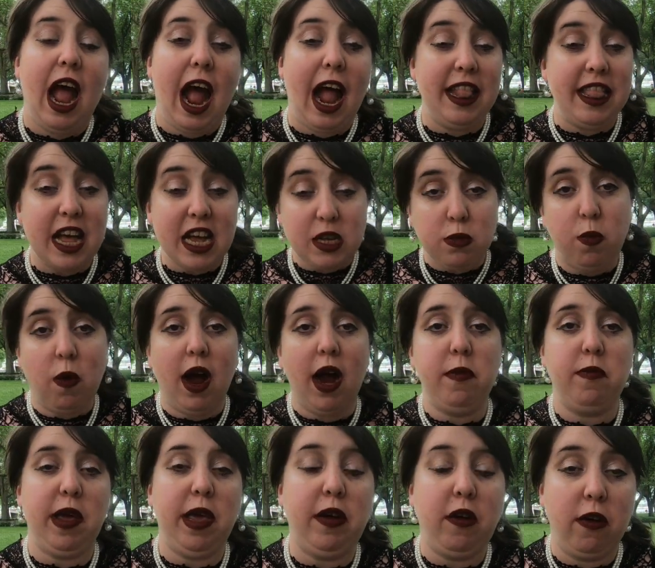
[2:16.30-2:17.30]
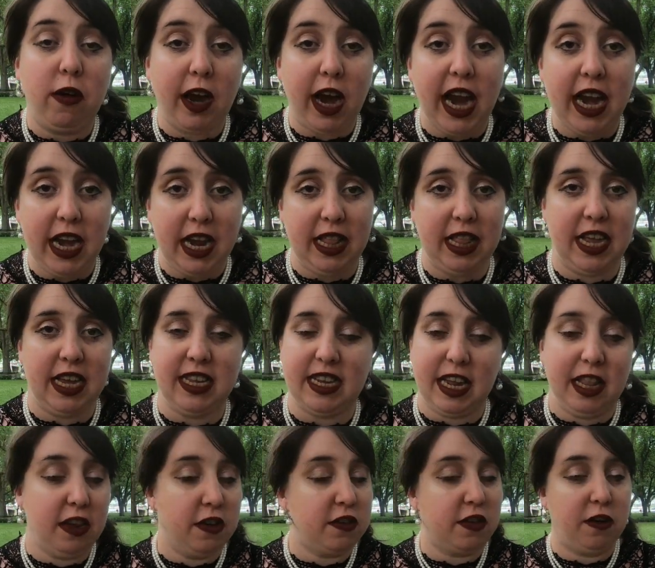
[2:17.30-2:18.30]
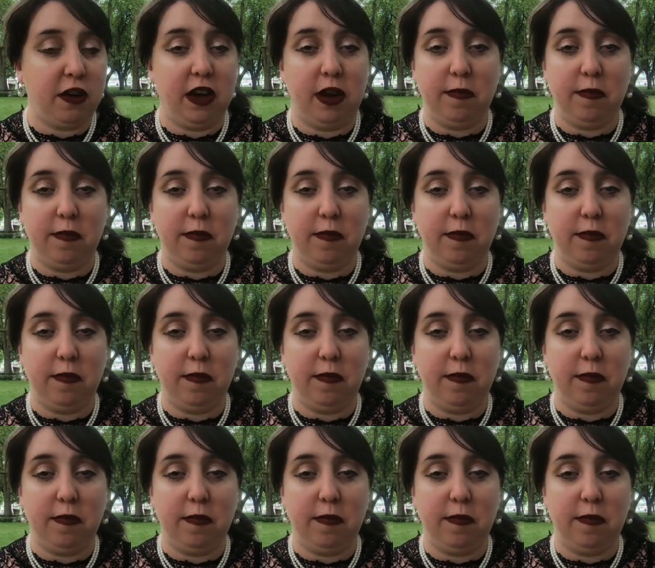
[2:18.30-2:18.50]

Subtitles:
And that's why we created this. And there's going